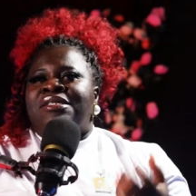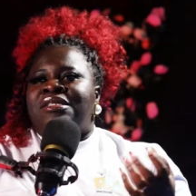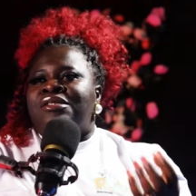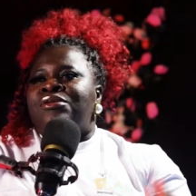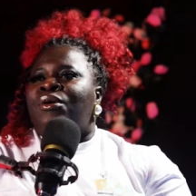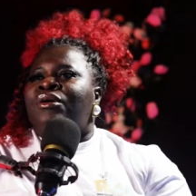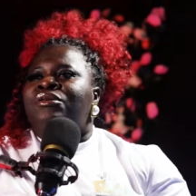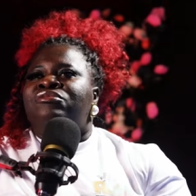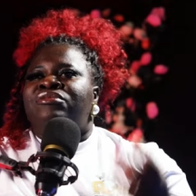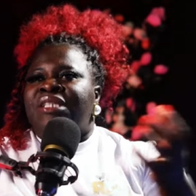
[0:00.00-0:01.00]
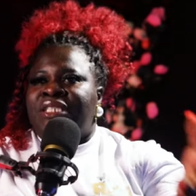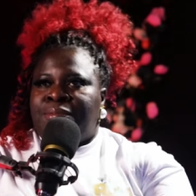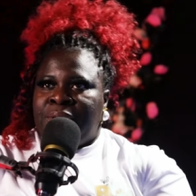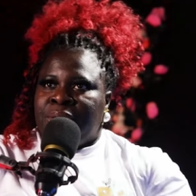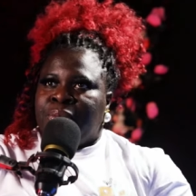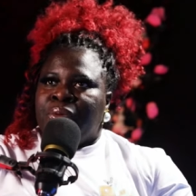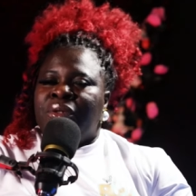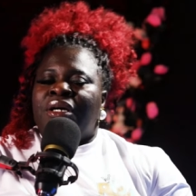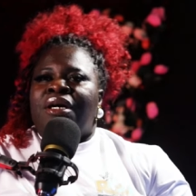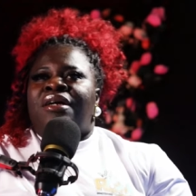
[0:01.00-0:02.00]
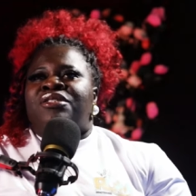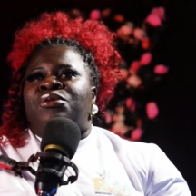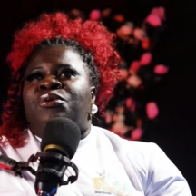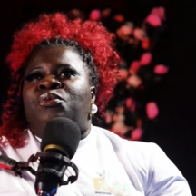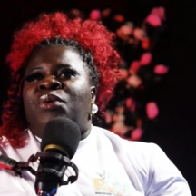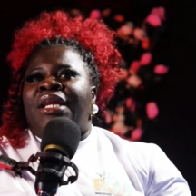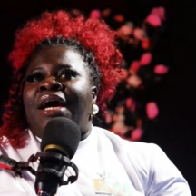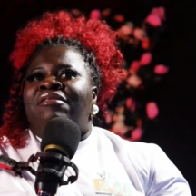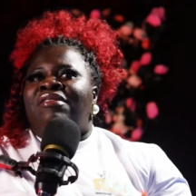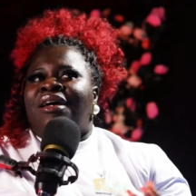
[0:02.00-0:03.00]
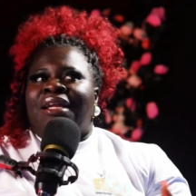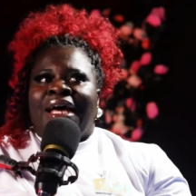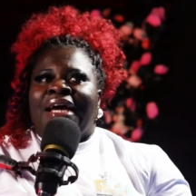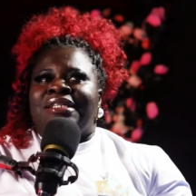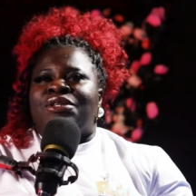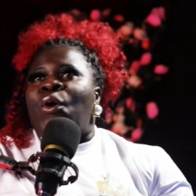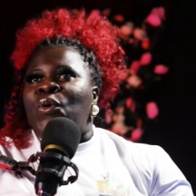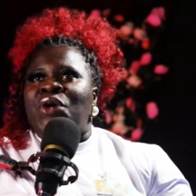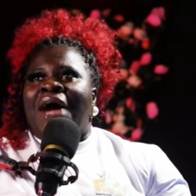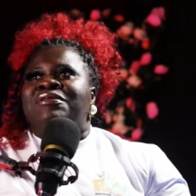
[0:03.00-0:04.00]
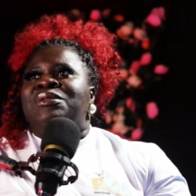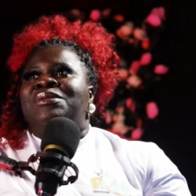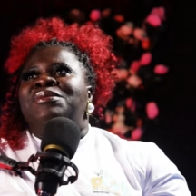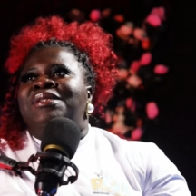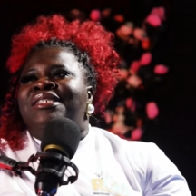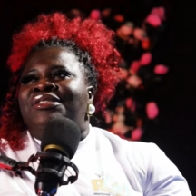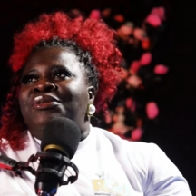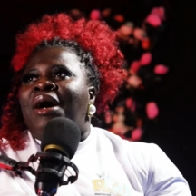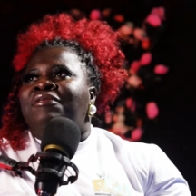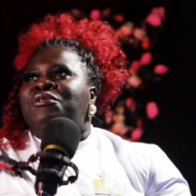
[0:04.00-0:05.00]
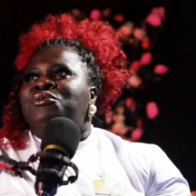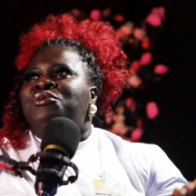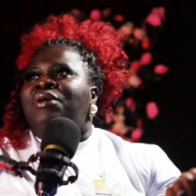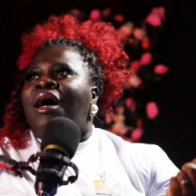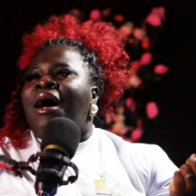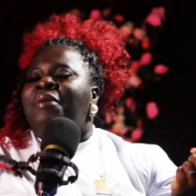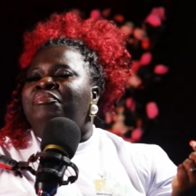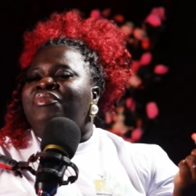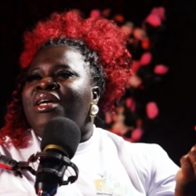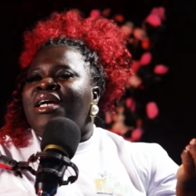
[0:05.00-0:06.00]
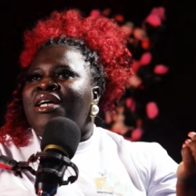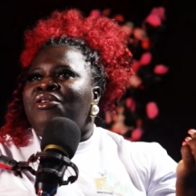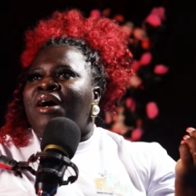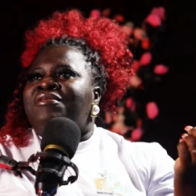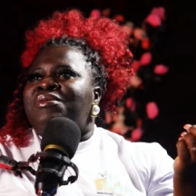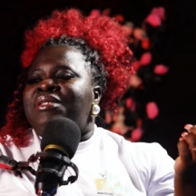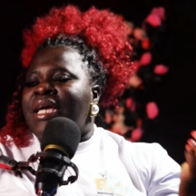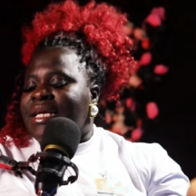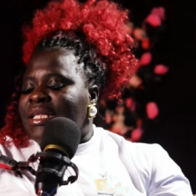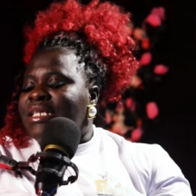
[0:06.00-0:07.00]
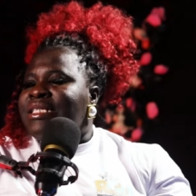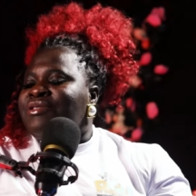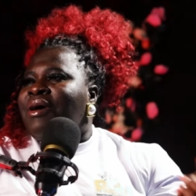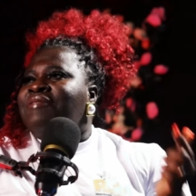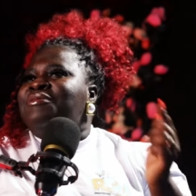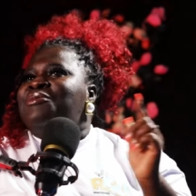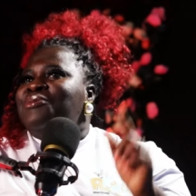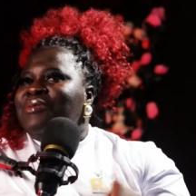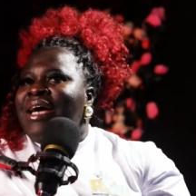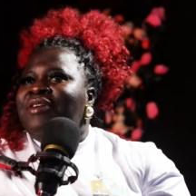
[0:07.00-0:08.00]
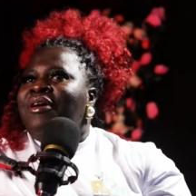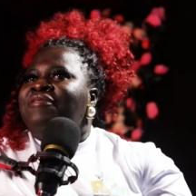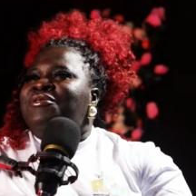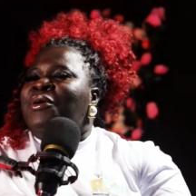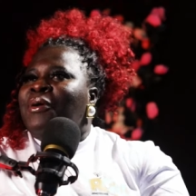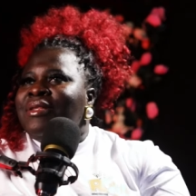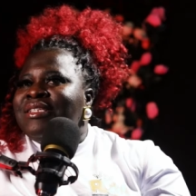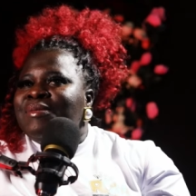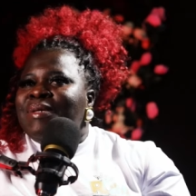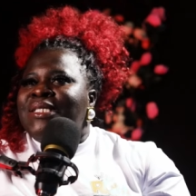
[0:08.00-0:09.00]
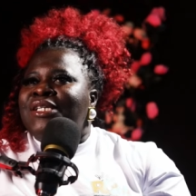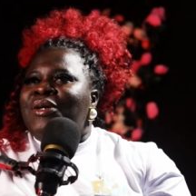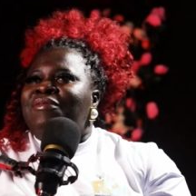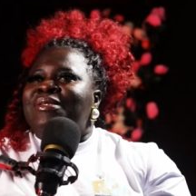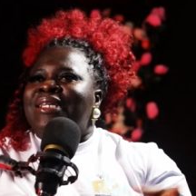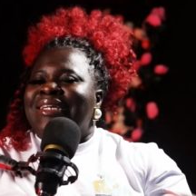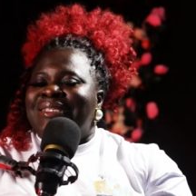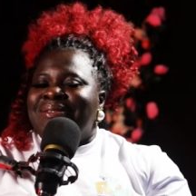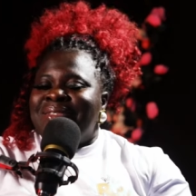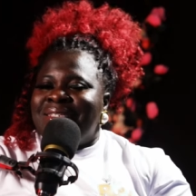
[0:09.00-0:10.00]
mm. is this song going to reach mm. people? So when I realized, oh, you have to do this, you have to um, you have to take this, you have to do that, you have to call this person, you have to take it to